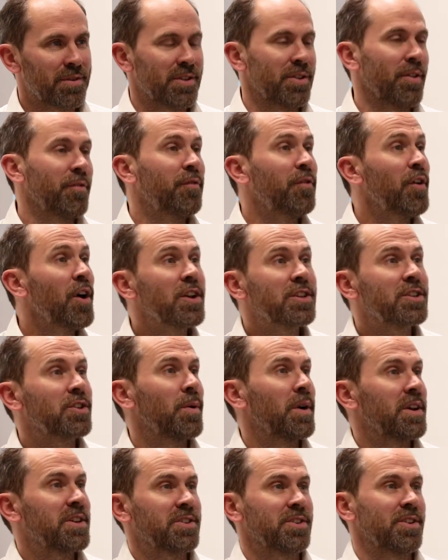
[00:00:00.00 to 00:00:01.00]
So the first
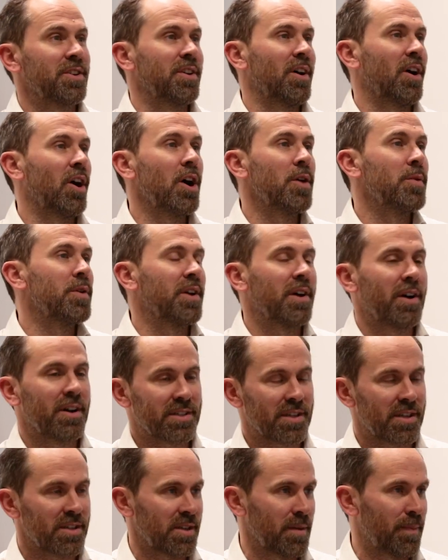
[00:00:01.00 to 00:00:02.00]
question I would
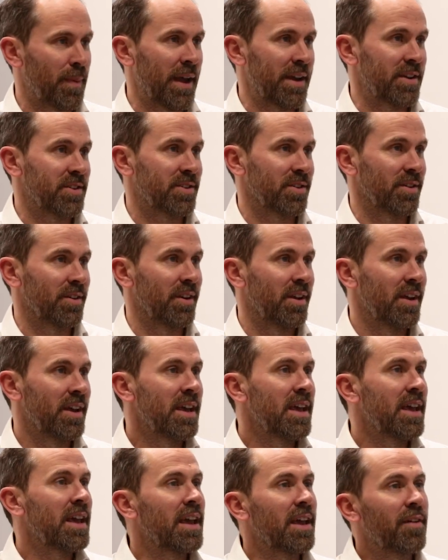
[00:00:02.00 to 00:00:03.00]
ask as a patient,
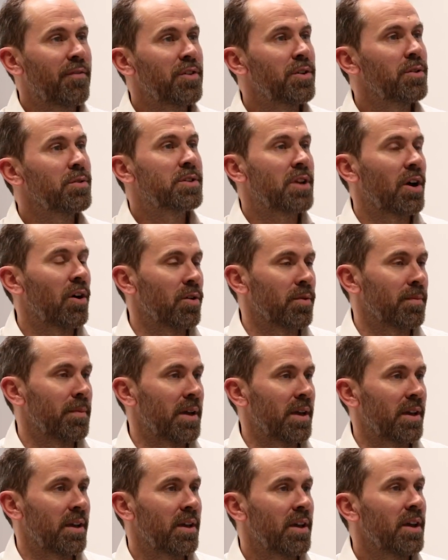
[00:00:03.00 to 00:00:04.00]
if you told
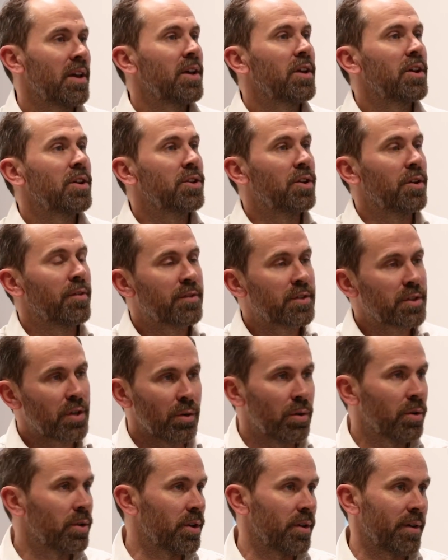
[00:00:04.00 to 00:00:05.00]
me you've
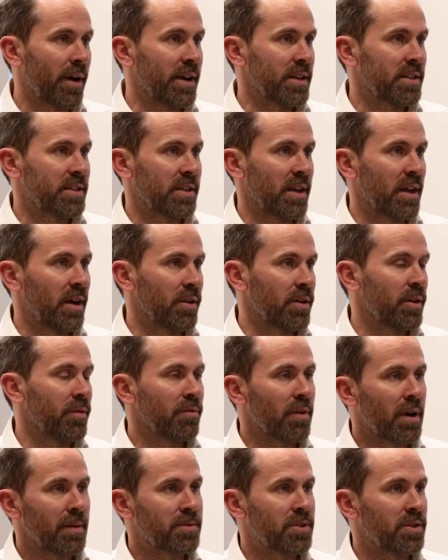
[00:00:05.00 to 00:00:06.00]
torn your ACL, you've
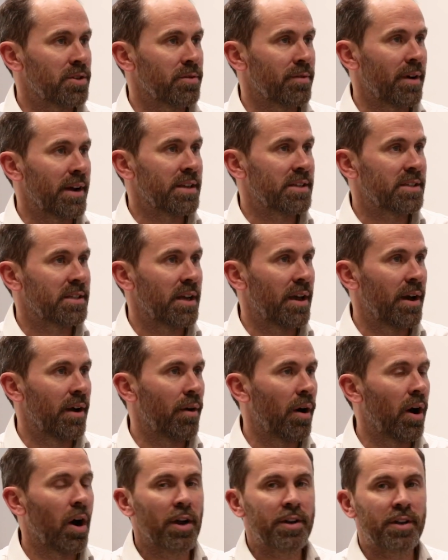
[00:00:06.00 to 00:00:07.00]
ruptured your
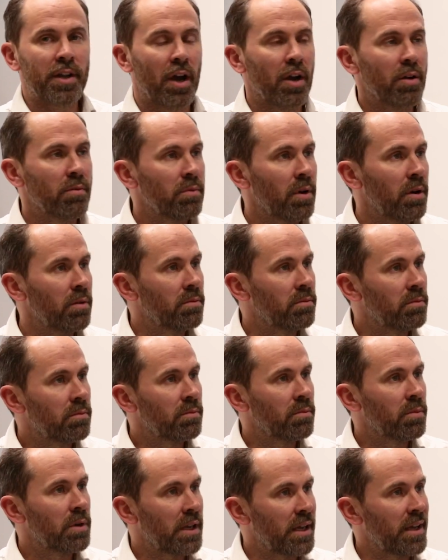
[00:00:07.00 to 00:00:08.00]
ACL, I'd go, well,
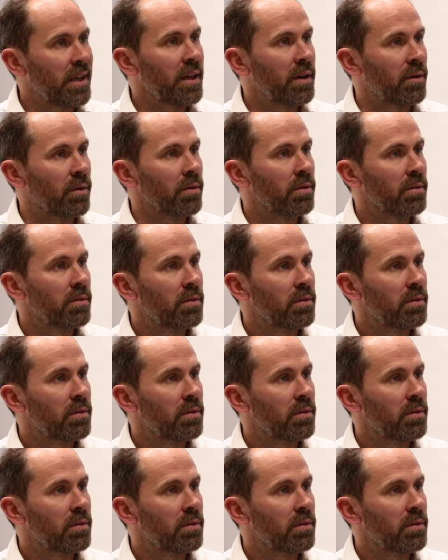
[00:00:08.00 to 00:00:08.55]
will it heal?